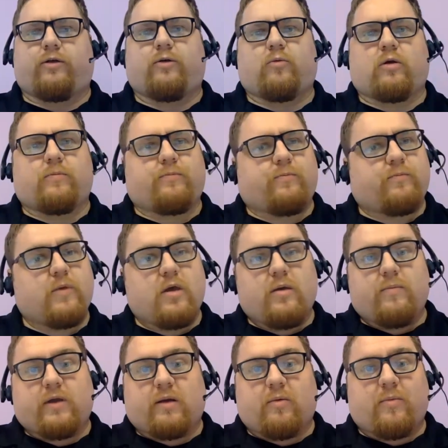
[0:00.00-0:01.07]
They want to
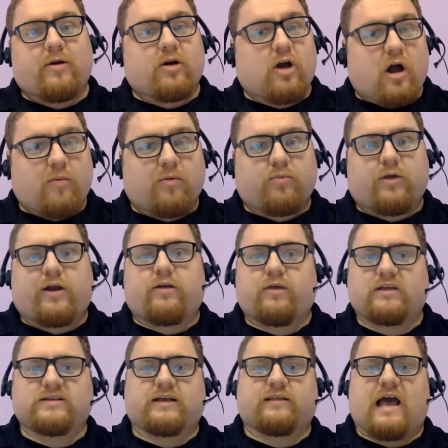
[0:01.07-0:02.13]
become a better combo player.
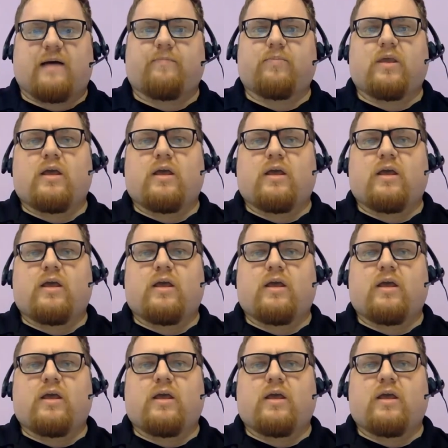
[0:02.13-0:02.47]
Things like that.